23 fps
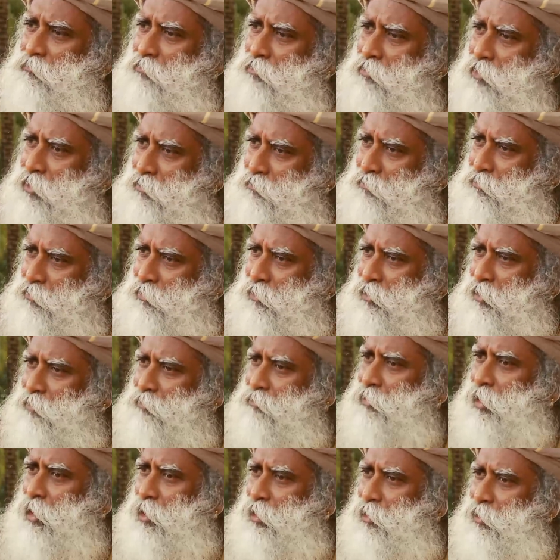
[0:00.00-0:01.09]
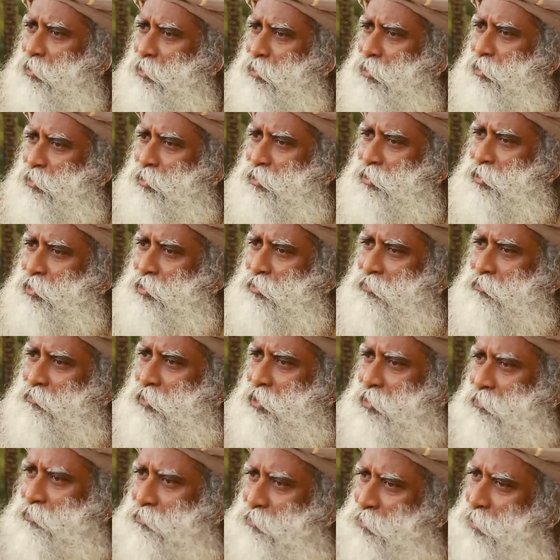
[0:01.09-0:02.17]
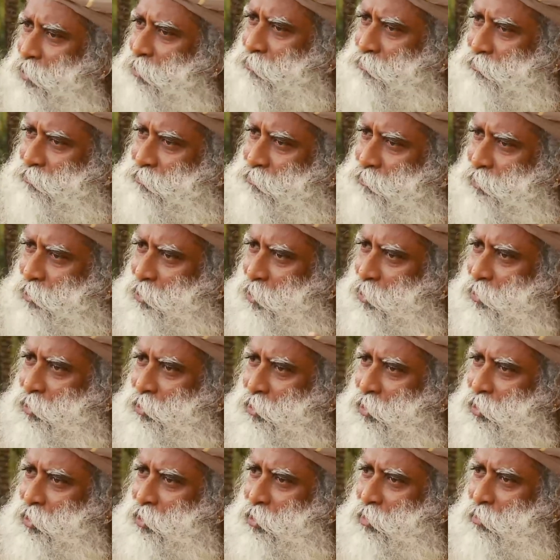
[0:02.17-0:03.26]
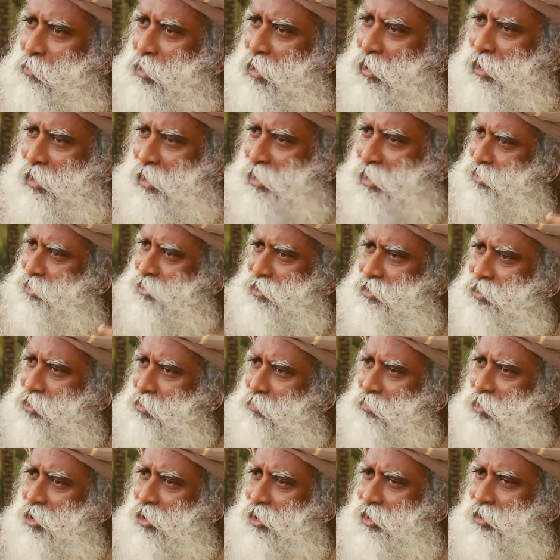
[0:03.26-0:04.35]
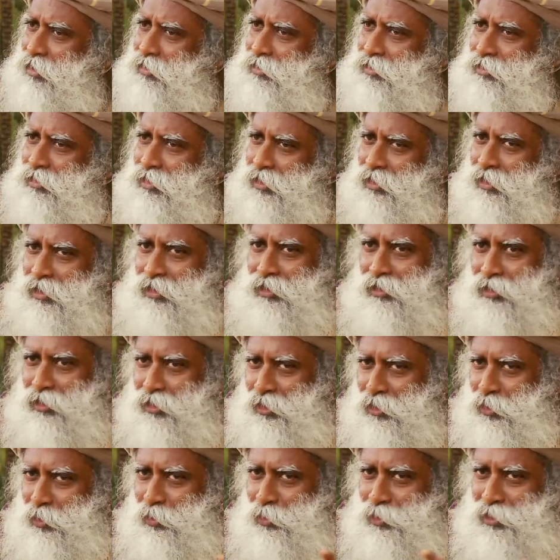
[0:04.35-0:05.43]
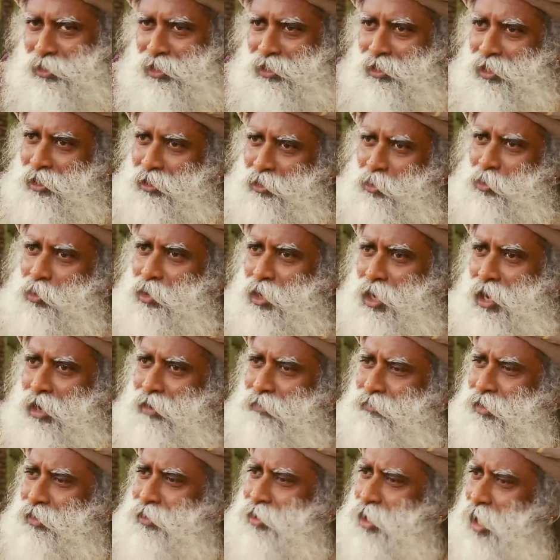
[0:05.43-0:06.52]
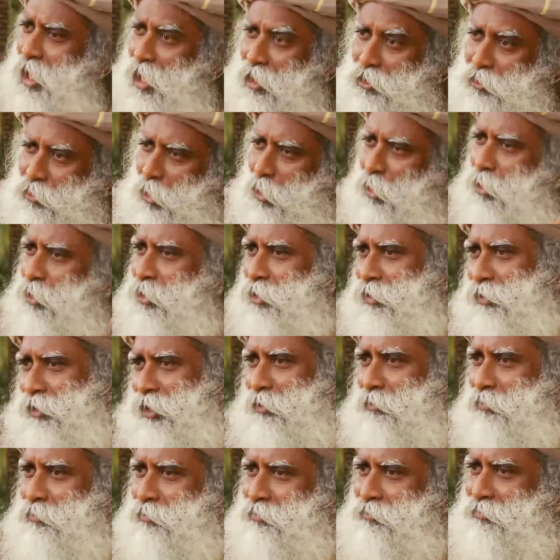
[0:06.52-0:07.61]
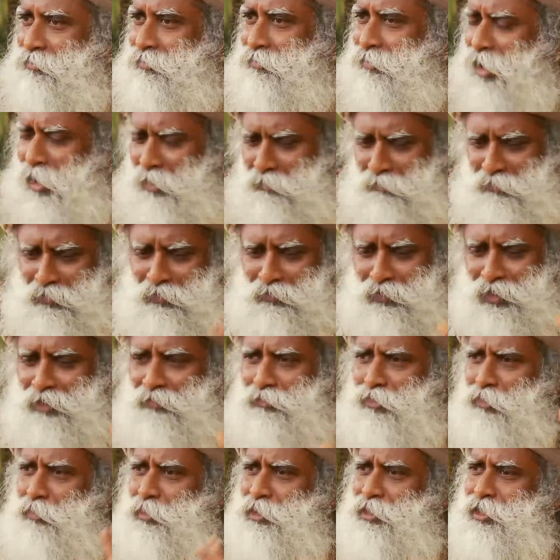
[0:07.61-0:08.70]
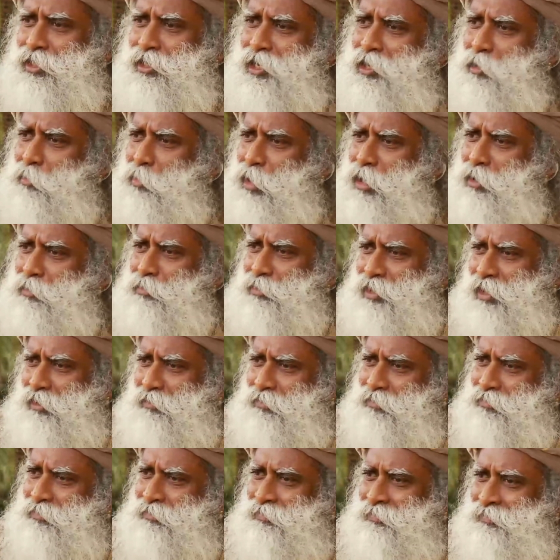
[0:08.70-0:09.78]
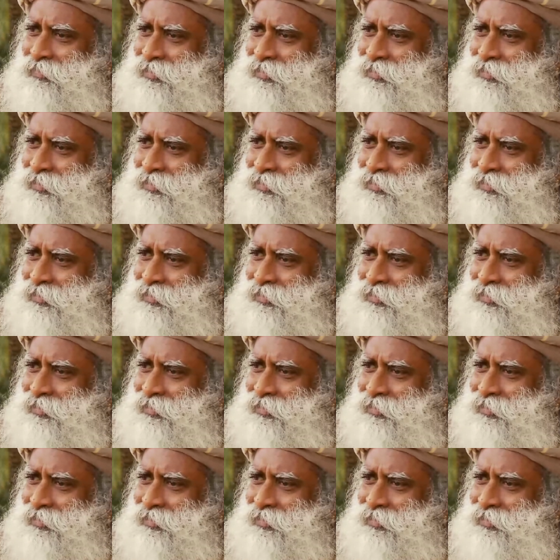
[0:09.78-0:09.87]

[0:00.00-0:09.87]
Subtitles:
fearful of failure, fearful of, being than somebody else. Here you'll see they don't have that at all in them. Every one of them is a king by himself.